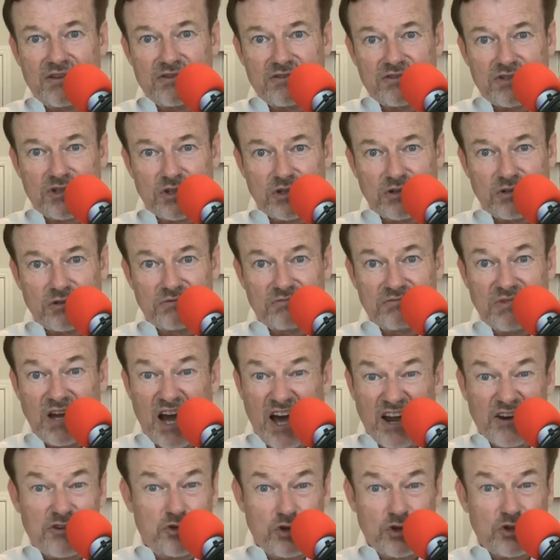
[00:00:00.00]
to one
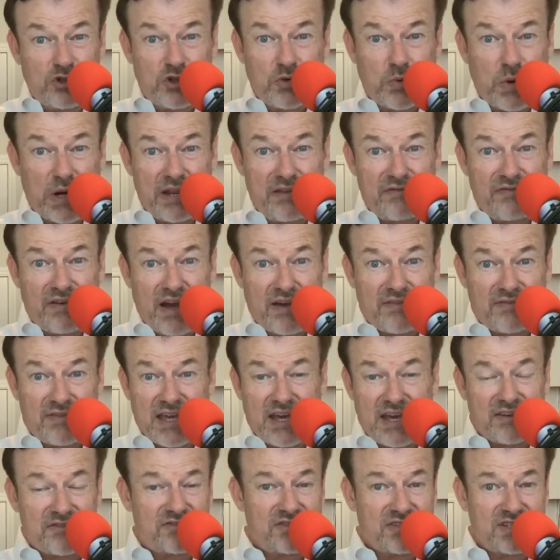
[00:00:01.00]
hundred twenty-five
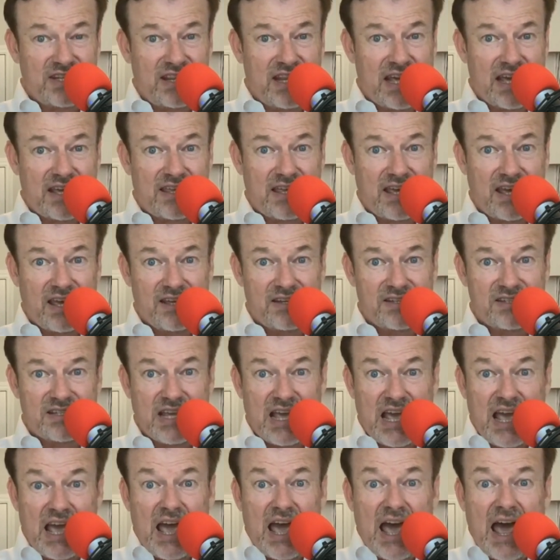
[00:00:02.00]
thousand in that case.
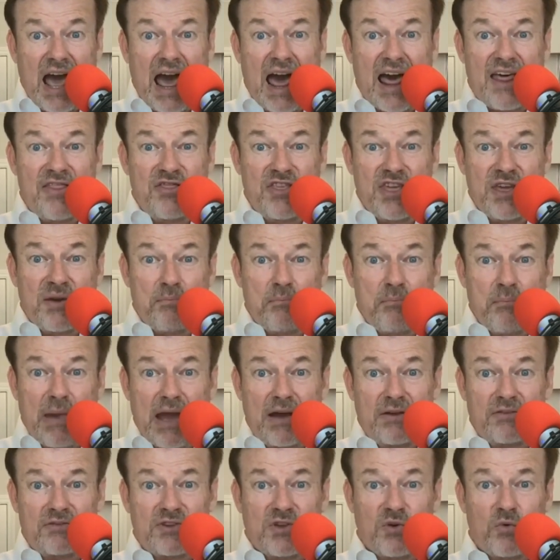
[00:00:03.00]
And the
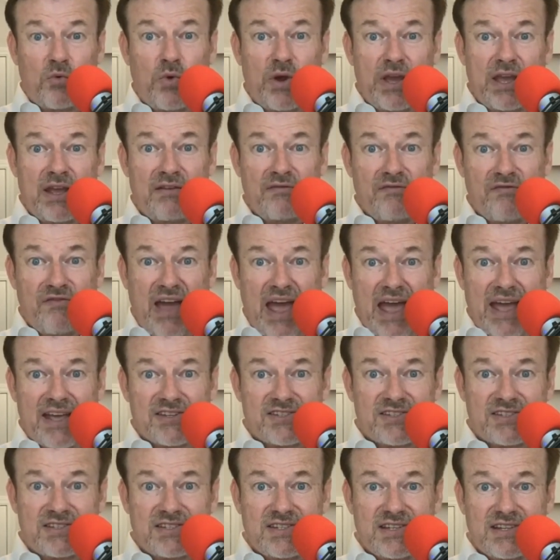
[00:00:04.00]
amount that we
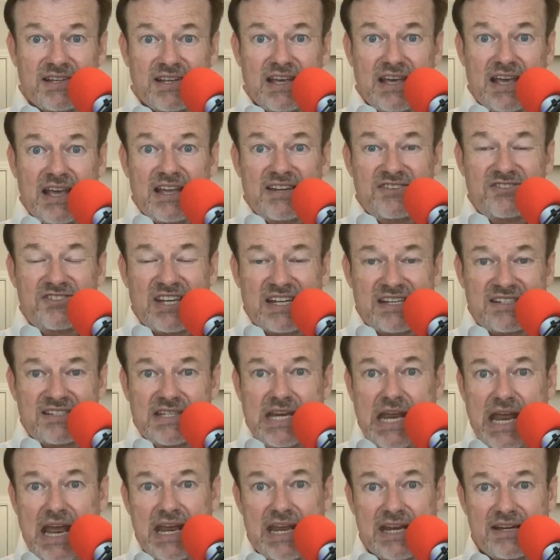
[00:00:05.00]
invest
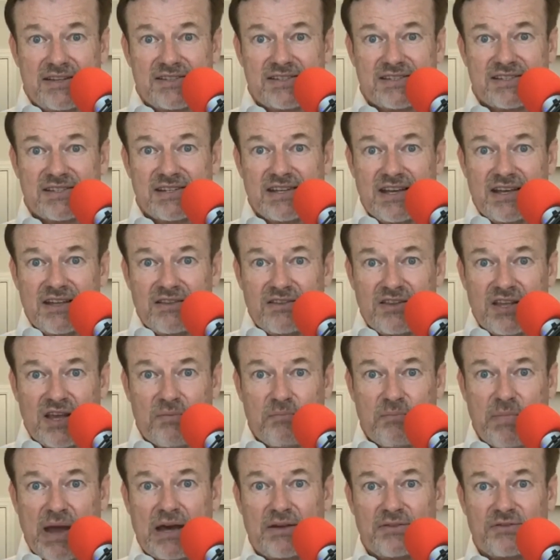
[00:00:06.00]
dictates the
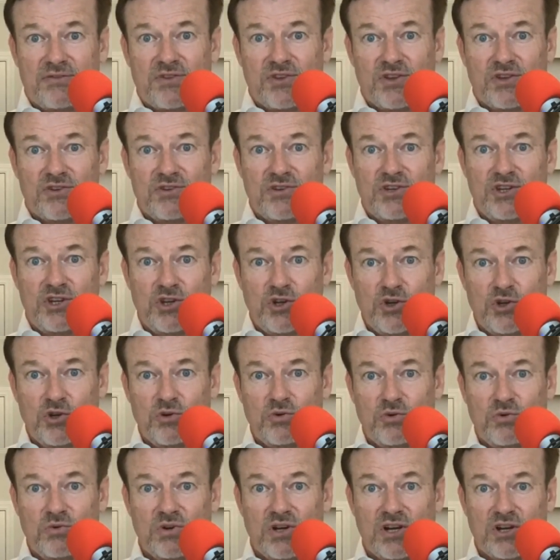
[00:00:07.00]
amount that
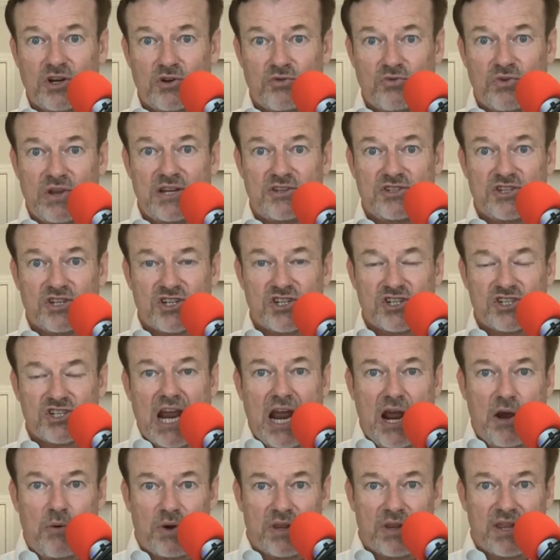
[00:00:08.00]
you agree to
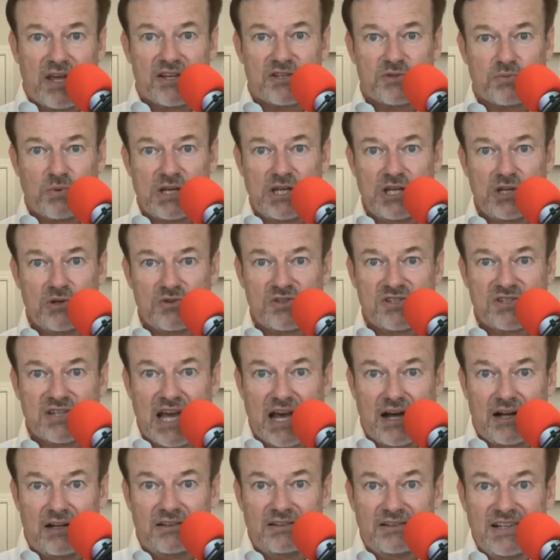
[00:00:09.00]
share with us when you
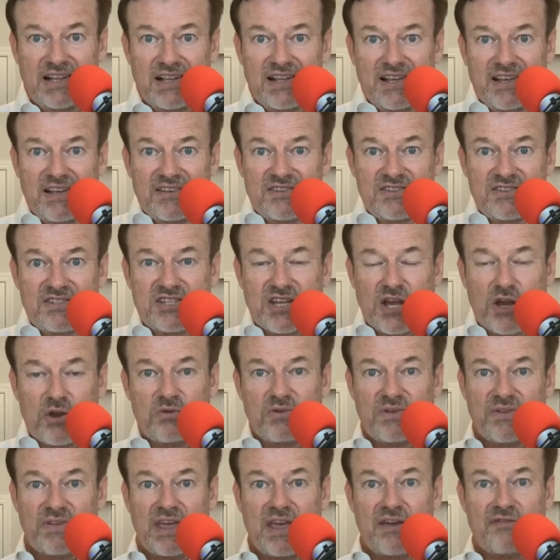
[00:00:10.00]
sell.
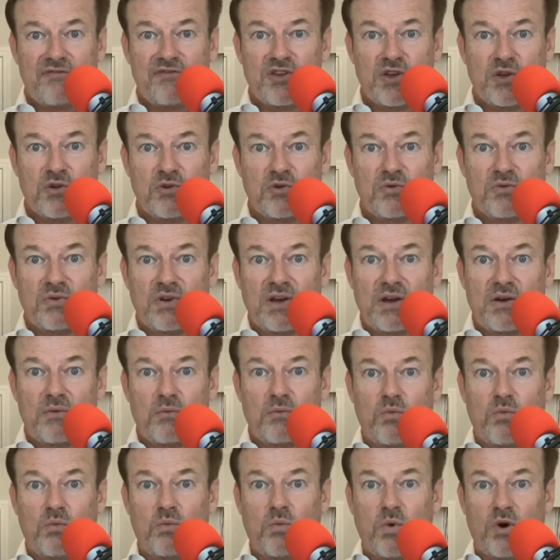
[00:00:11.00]
So if you
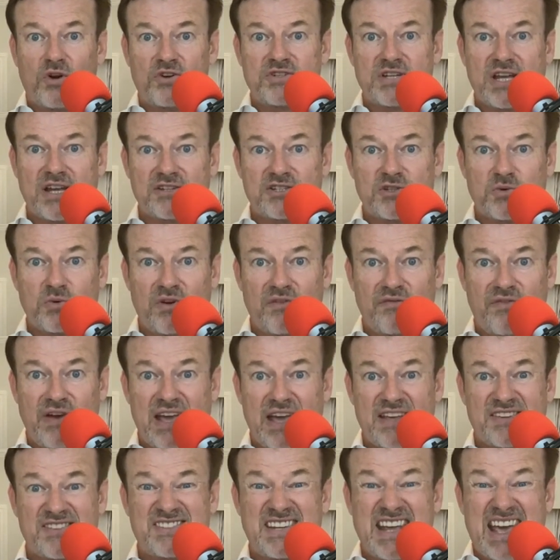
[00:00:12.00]
want us to
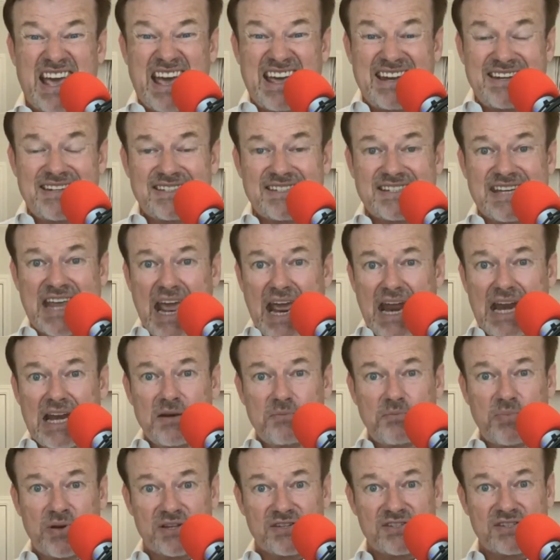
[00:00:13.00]
invest
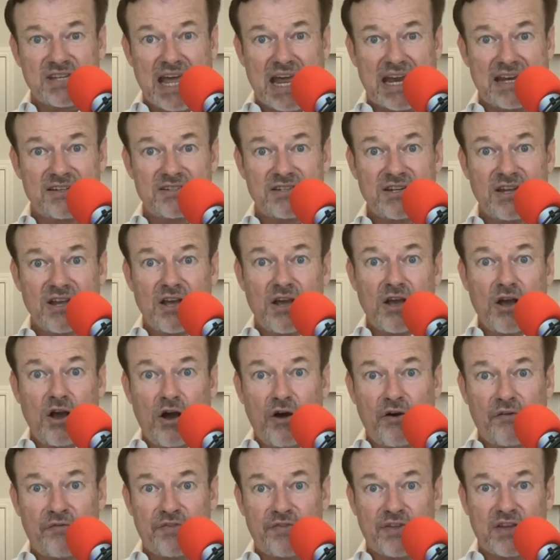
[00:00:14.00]
ten percent
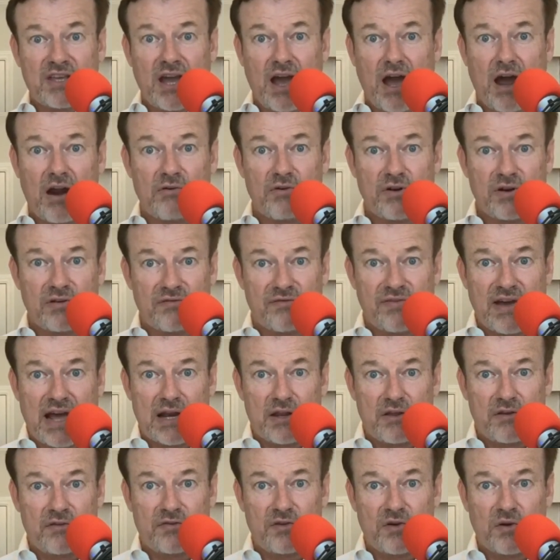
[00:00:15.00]
of the current
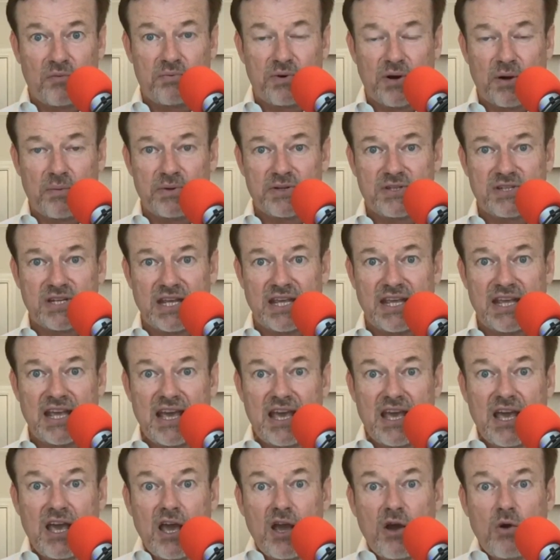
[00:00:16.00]
value of your property.
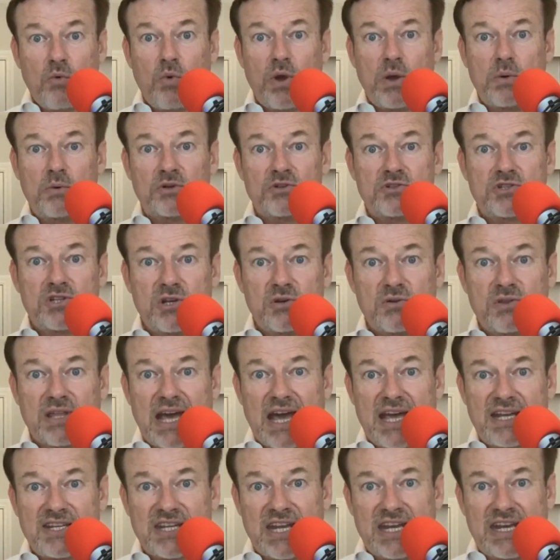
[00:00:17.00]
We will do
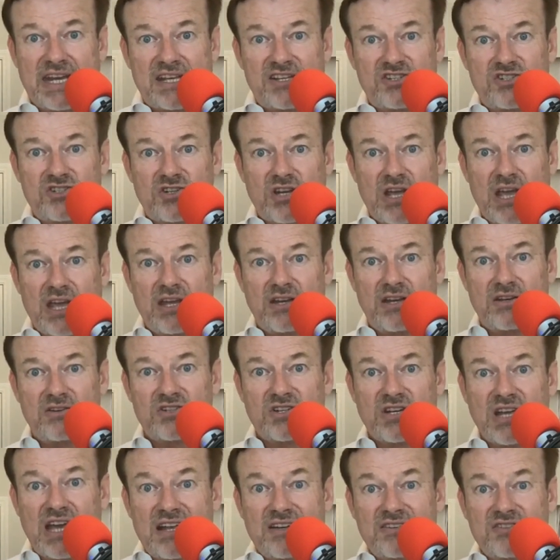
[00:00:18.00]
that in
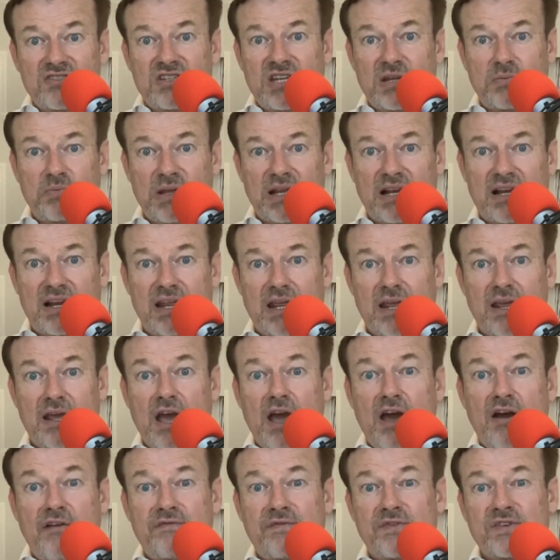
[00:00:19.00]
exchange typically
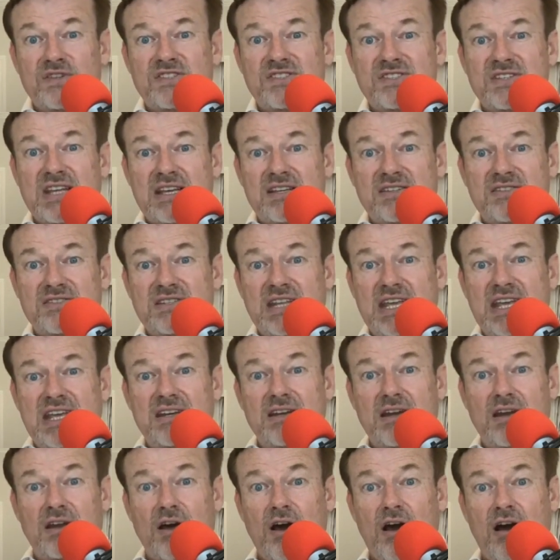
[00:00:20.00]
for
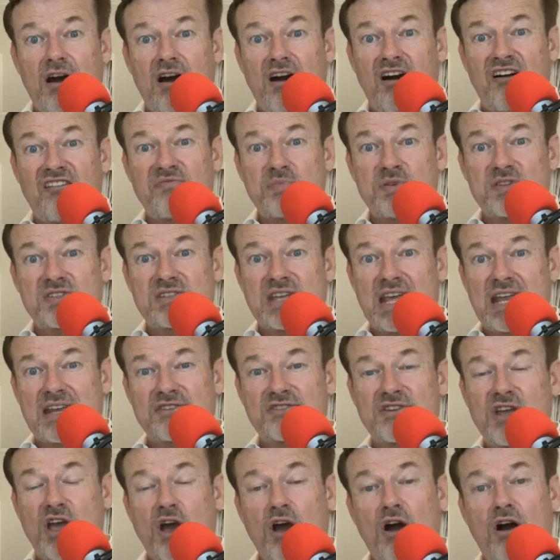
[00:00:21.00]
sixteen point five
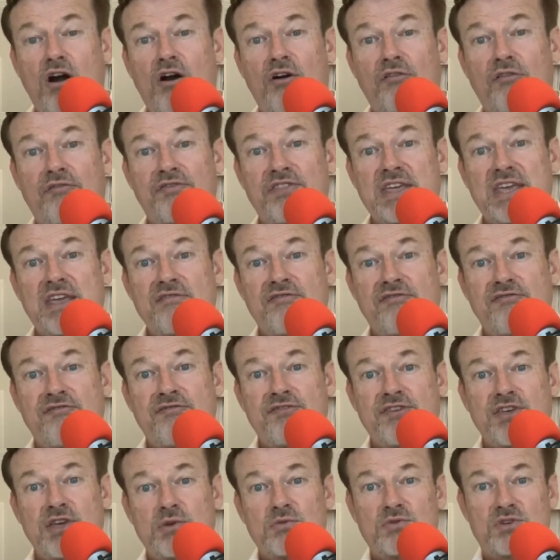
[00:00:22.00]
percent of the
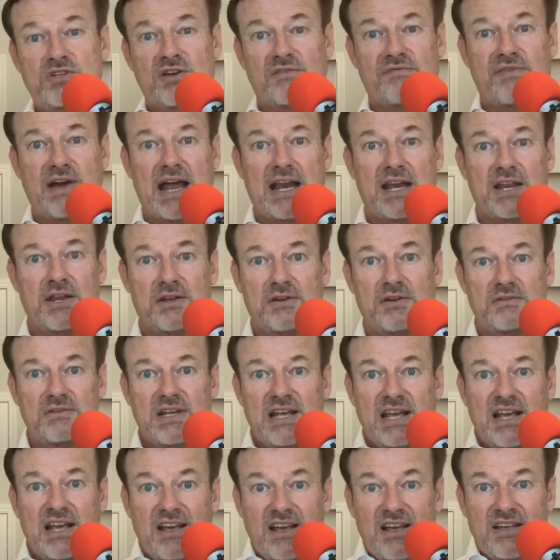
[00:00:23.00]
future value.
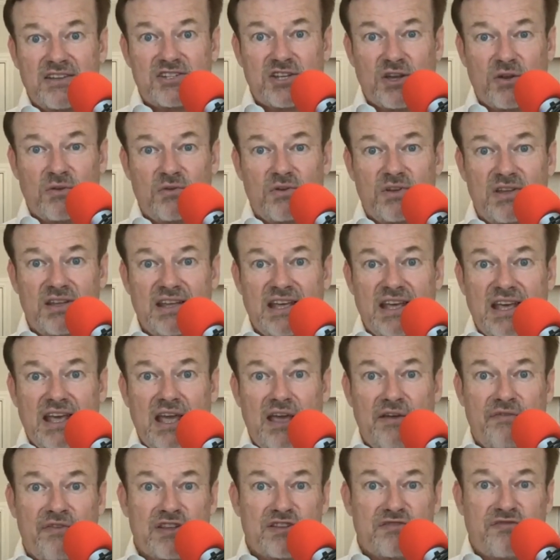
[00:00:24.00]
So
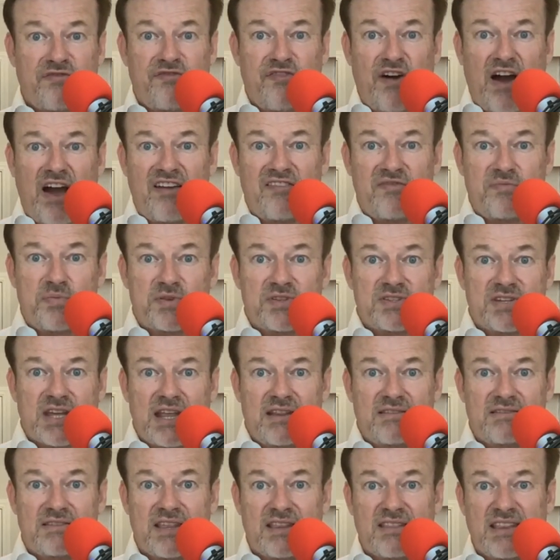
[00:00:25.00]
if it's five
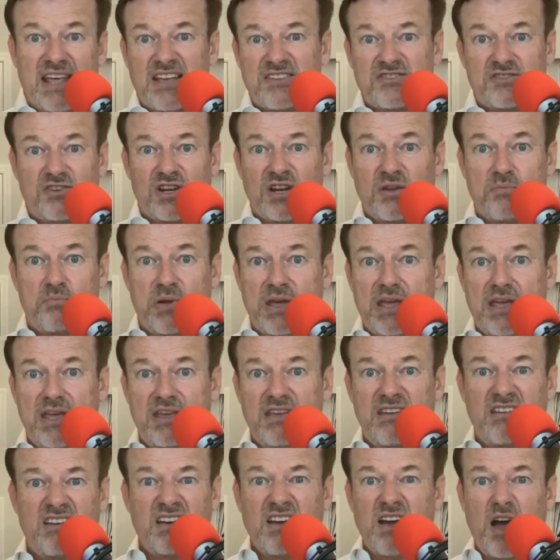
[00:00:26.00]
percent, then that's going to
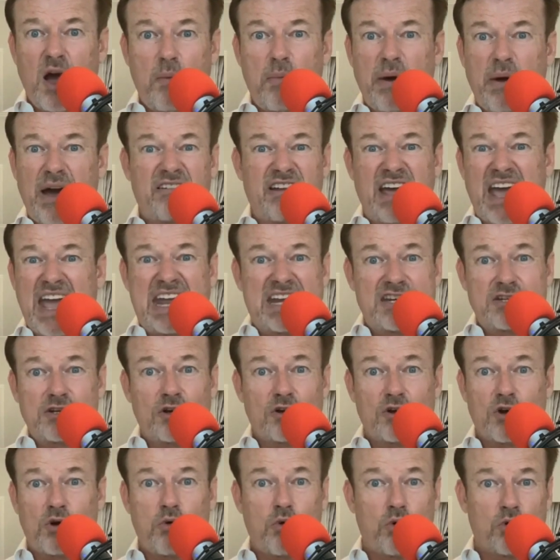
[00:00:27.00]
be about eight
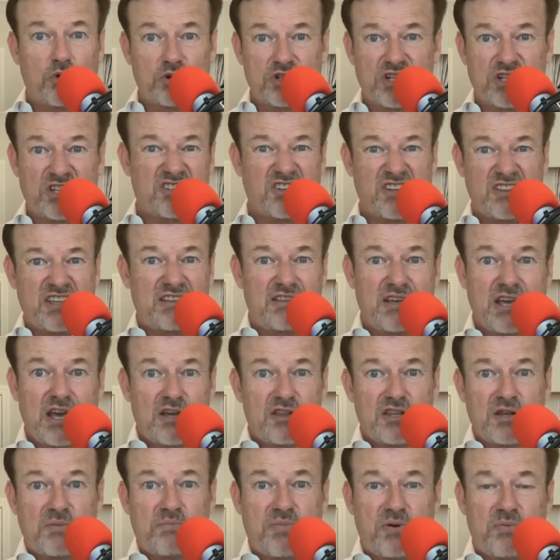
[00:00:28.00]
and a quarter. So that
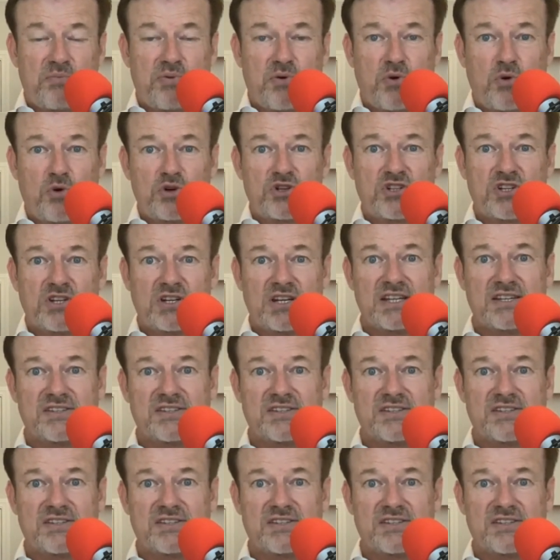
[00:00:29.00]
the proportion